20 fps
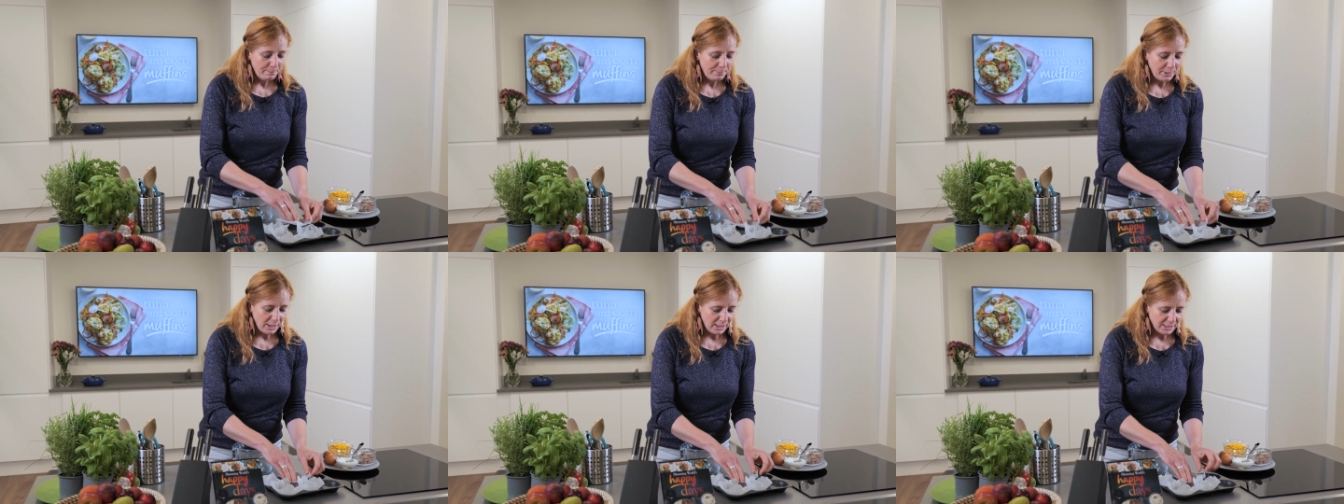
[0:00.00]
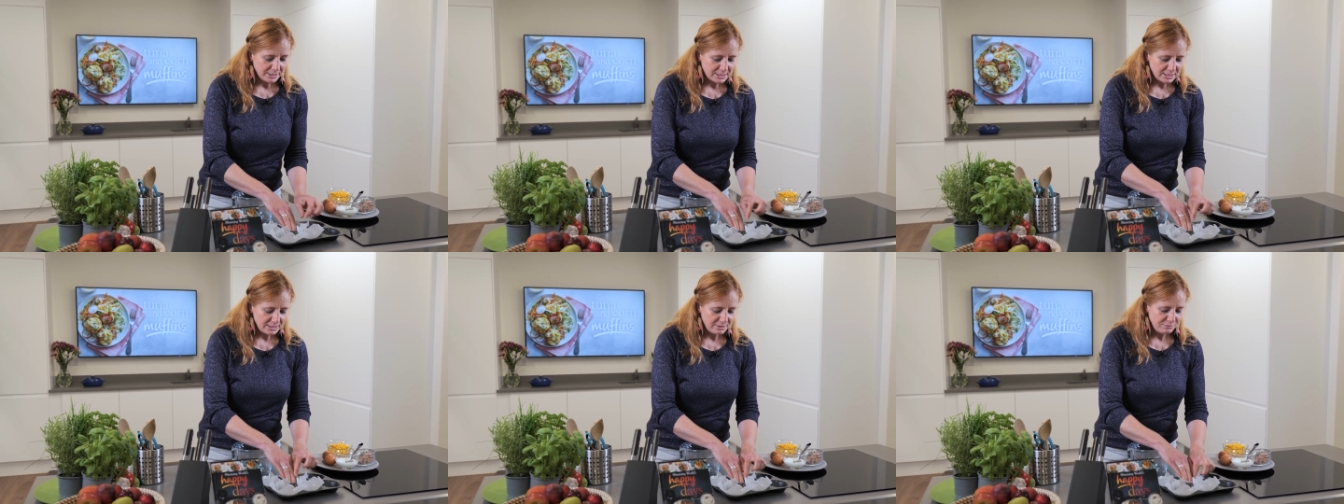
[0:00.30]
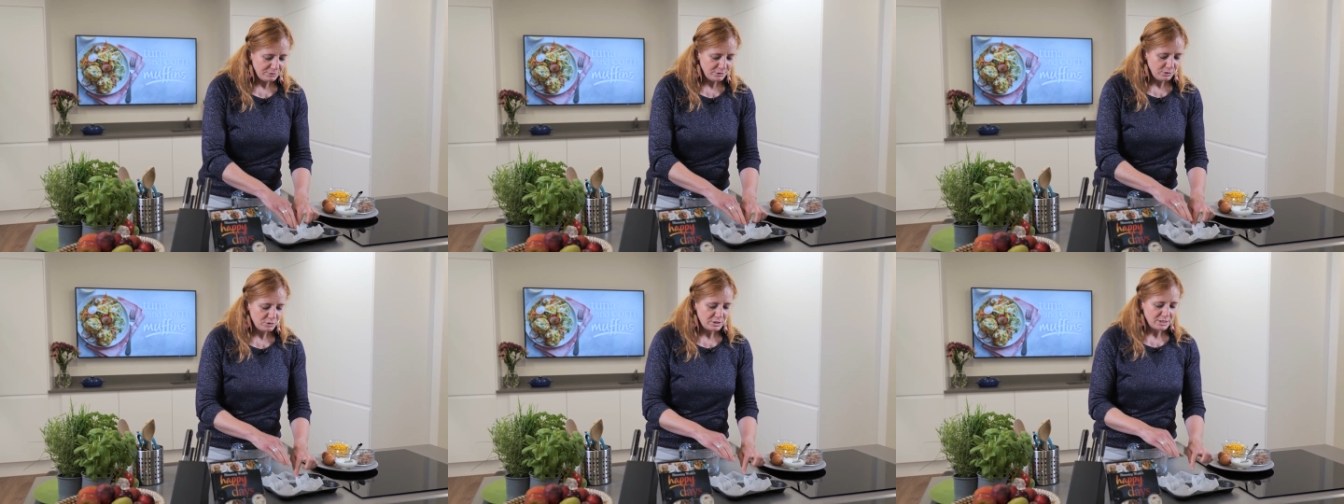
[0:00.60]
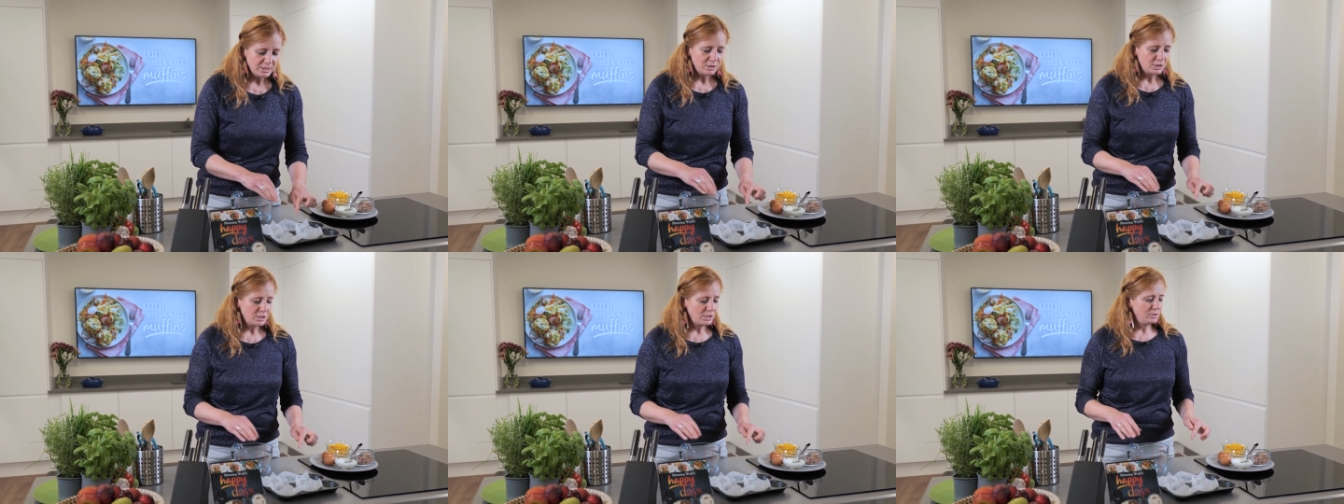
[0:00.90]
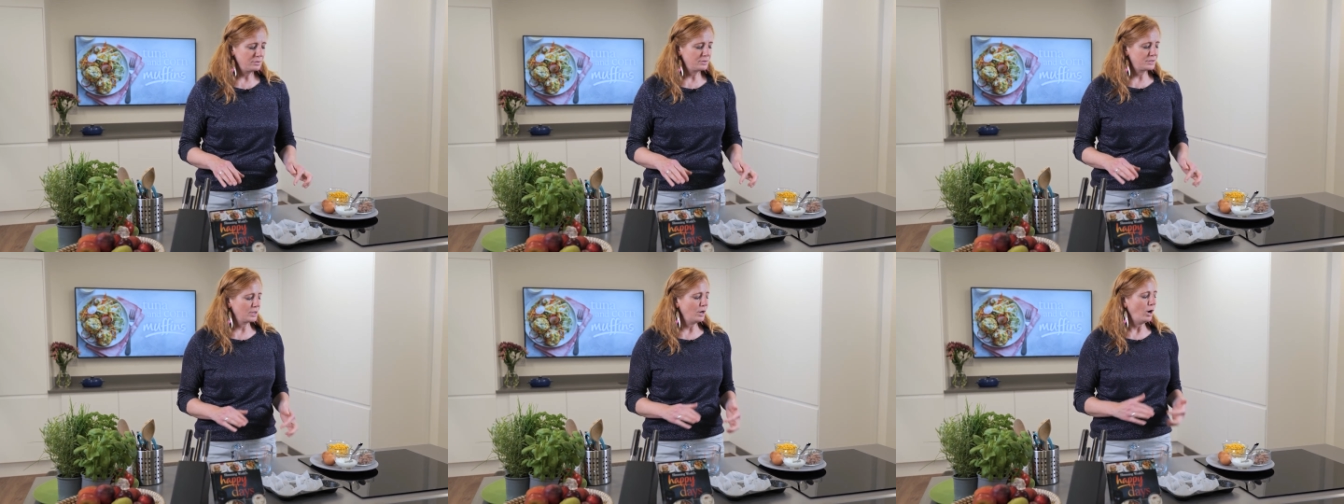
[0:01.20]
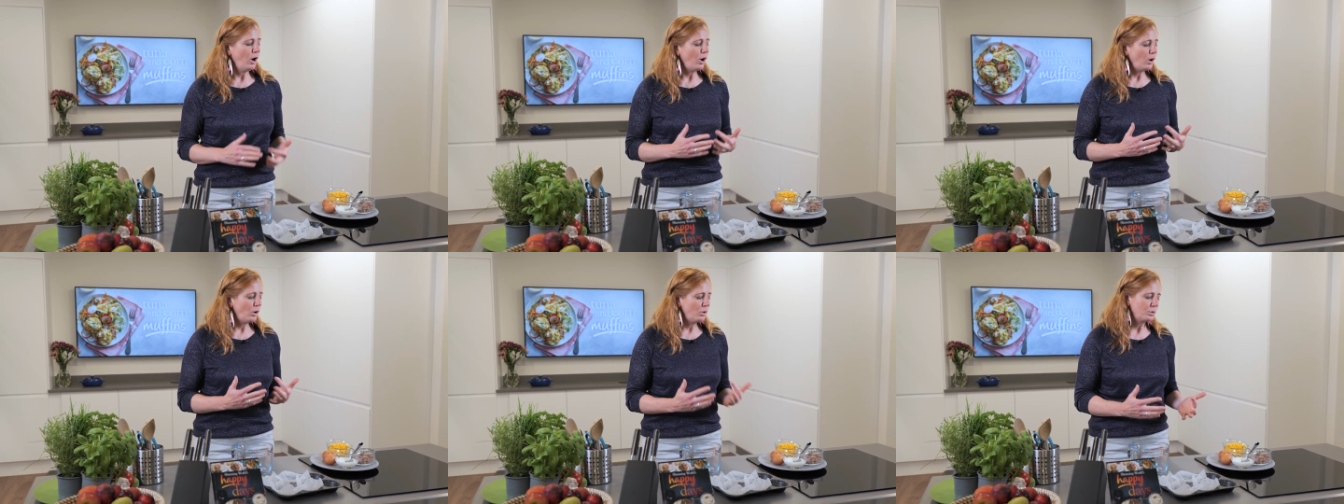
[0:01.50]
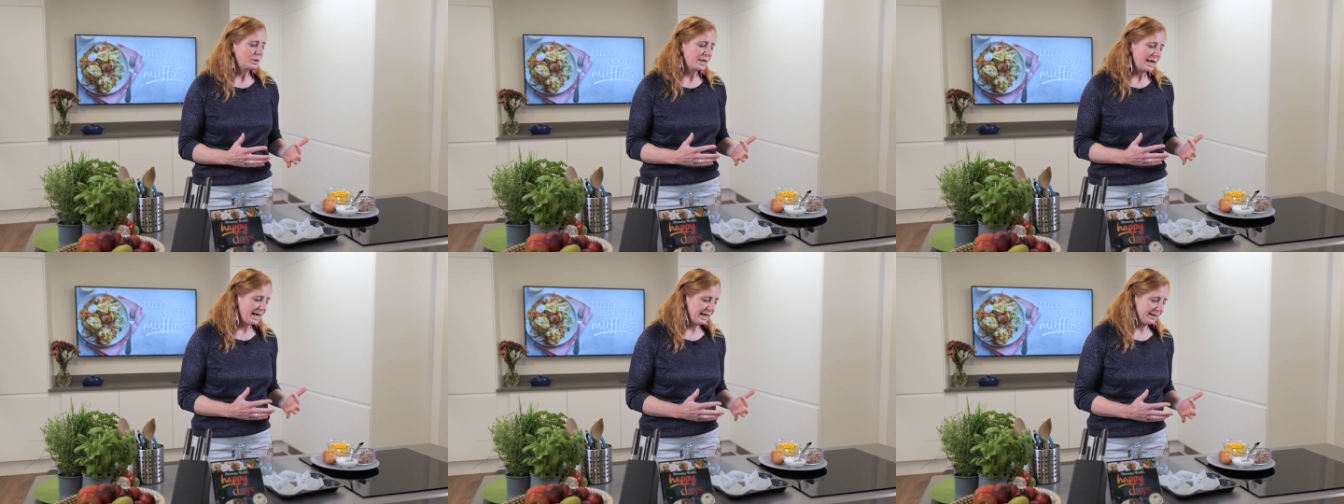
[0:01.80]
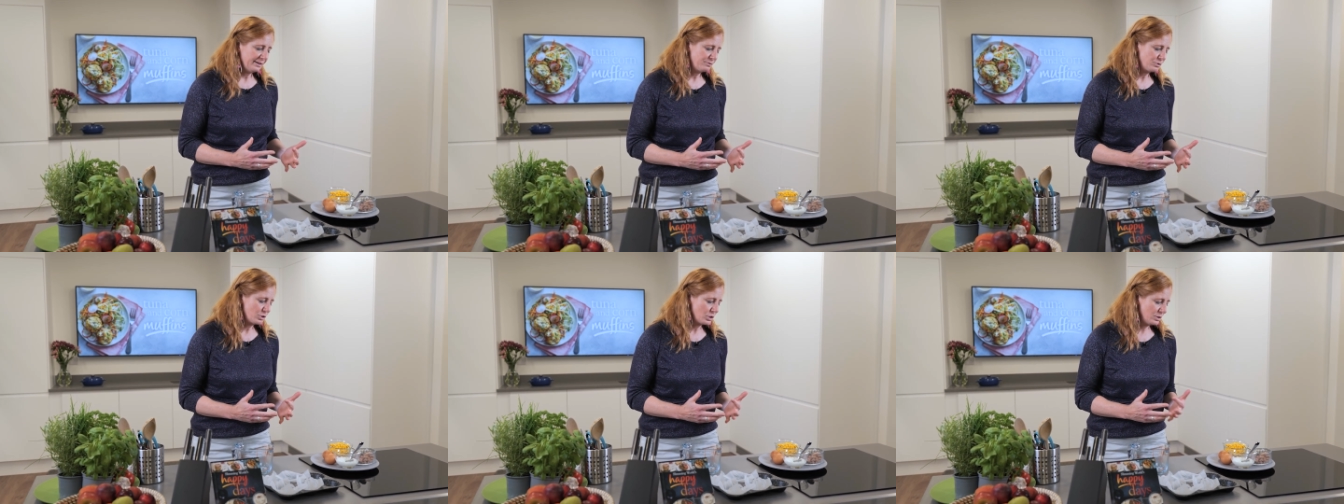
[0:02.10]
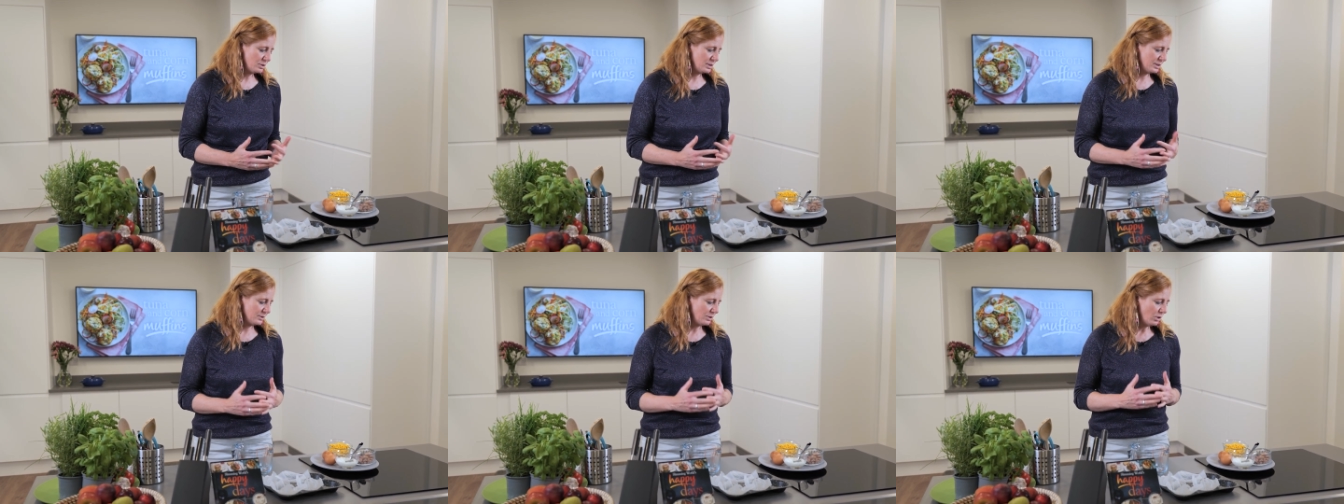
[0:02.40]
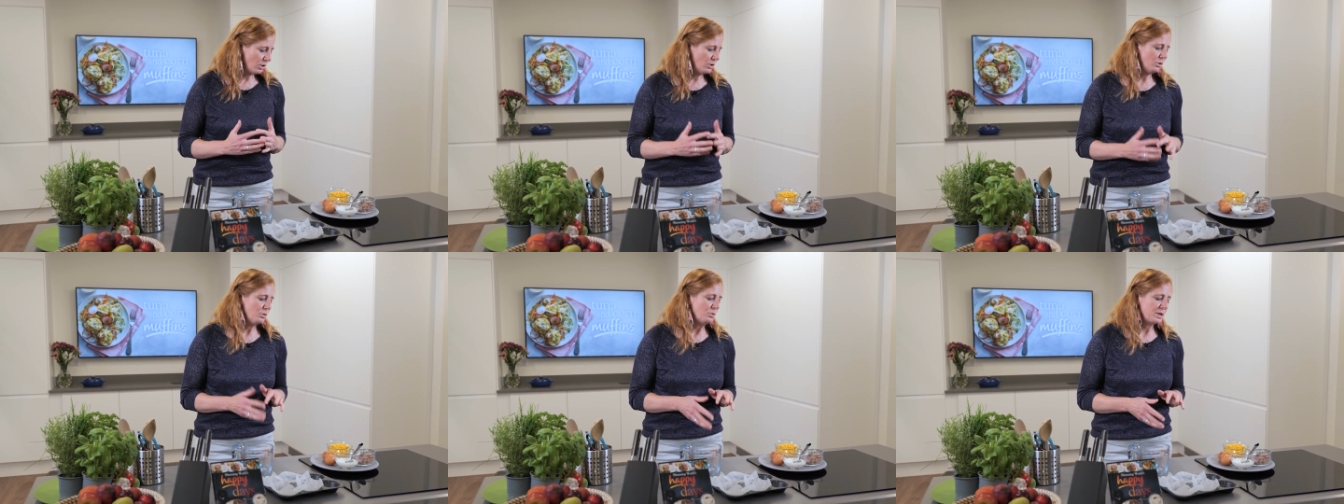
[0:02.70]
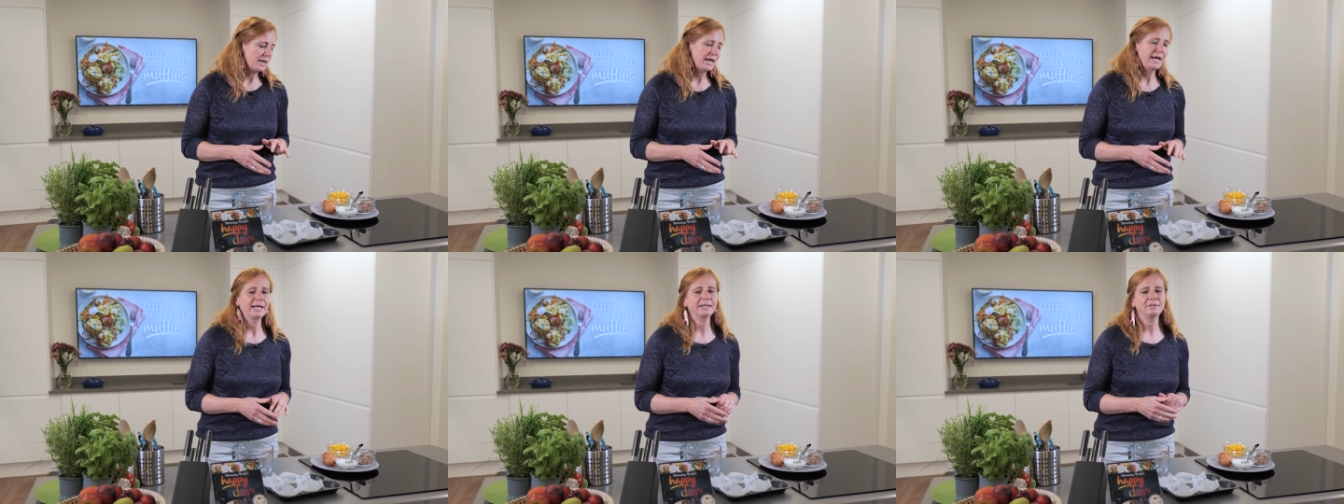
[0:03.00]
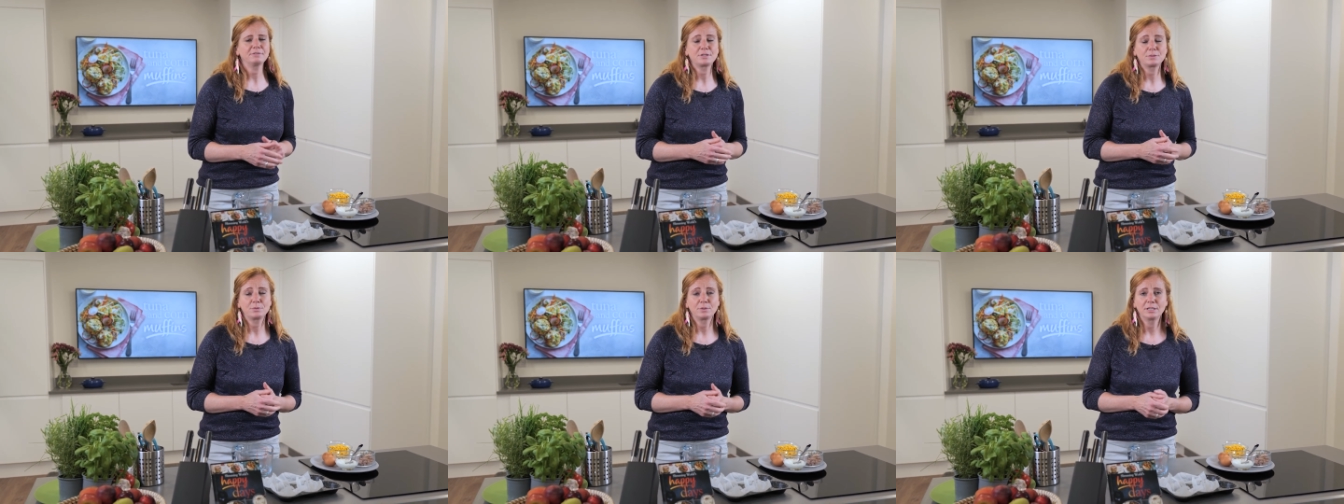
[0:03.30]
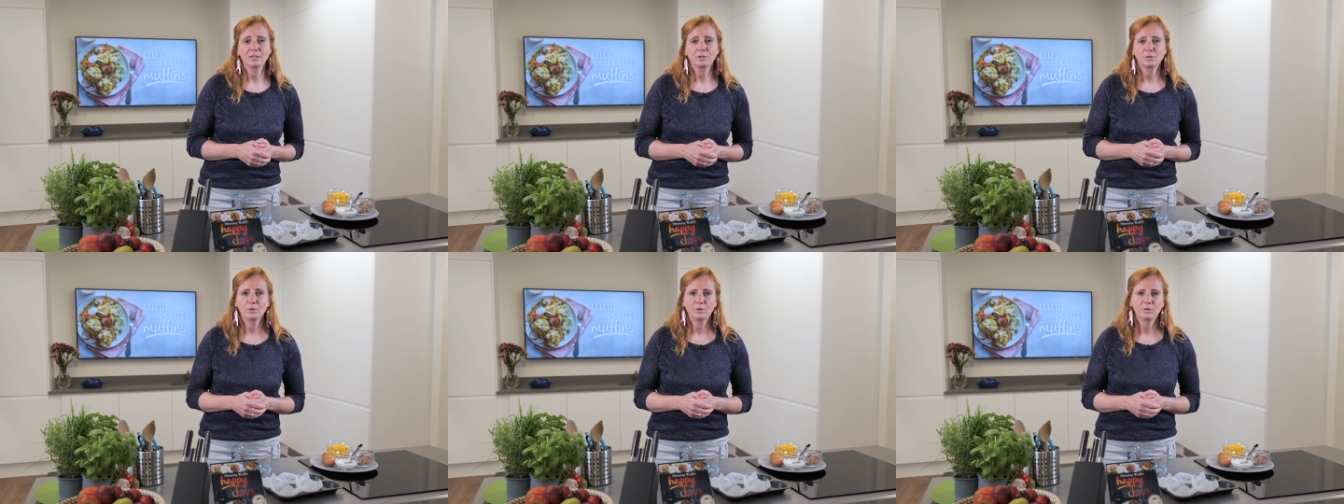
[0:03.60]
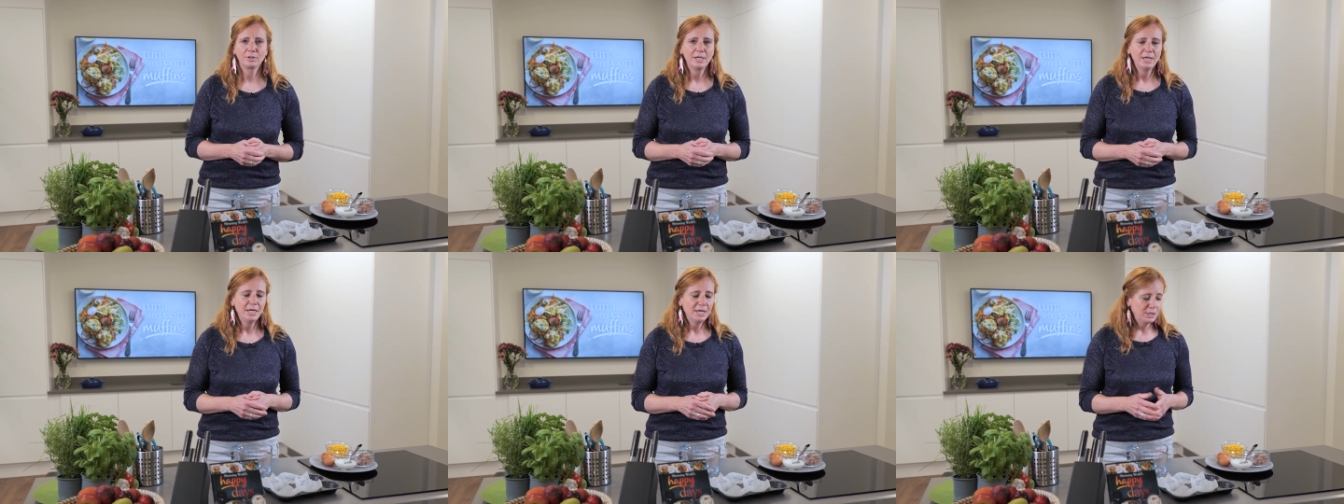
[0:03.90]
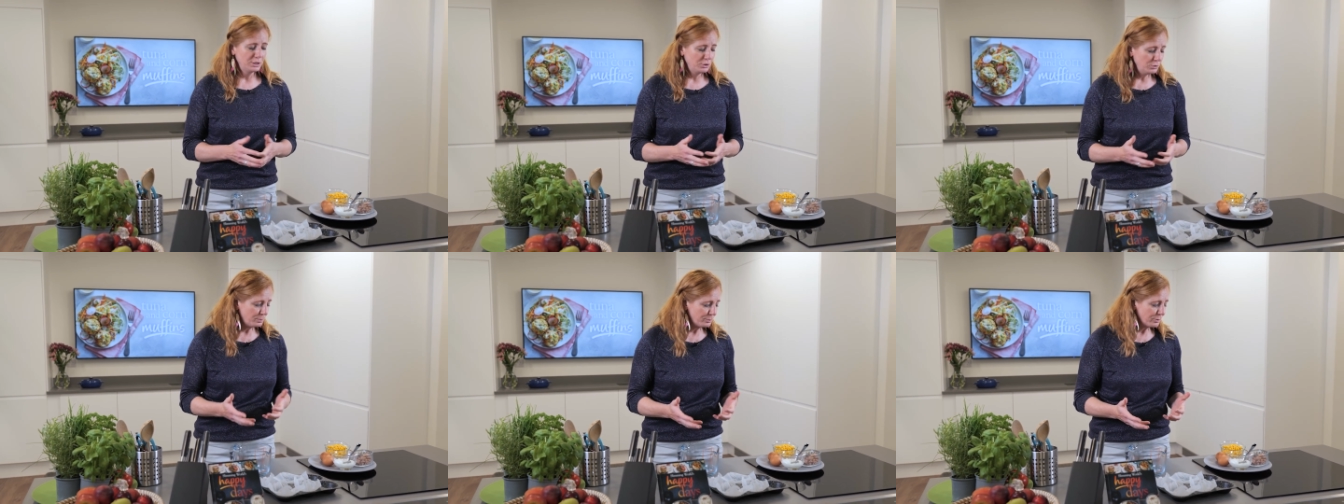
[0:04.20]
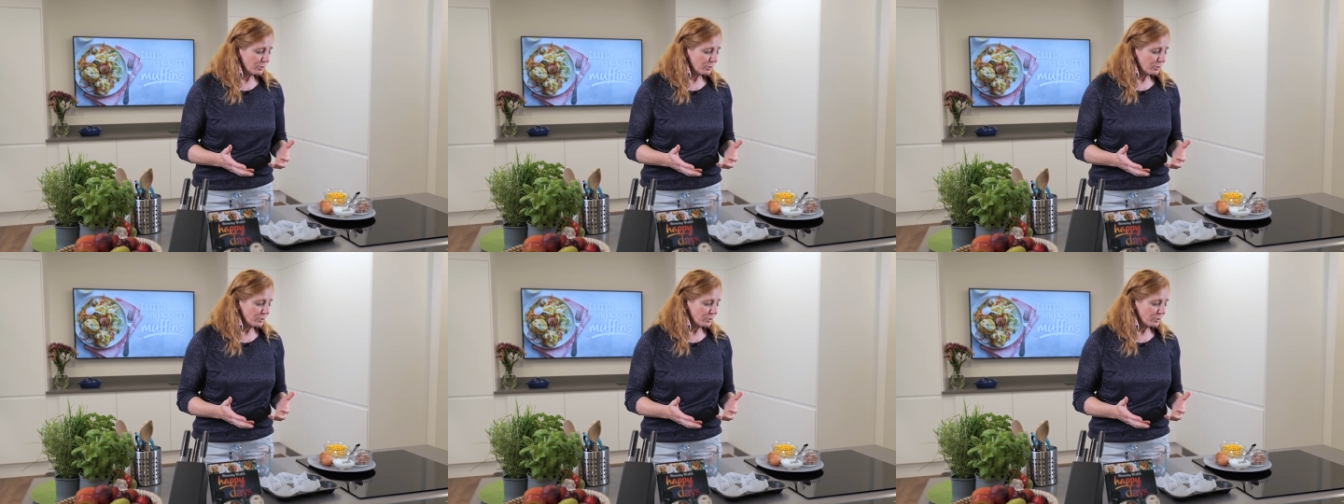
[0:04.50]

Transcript: but if you did use the whole can of tuna and the whole can of sweet corn, you'll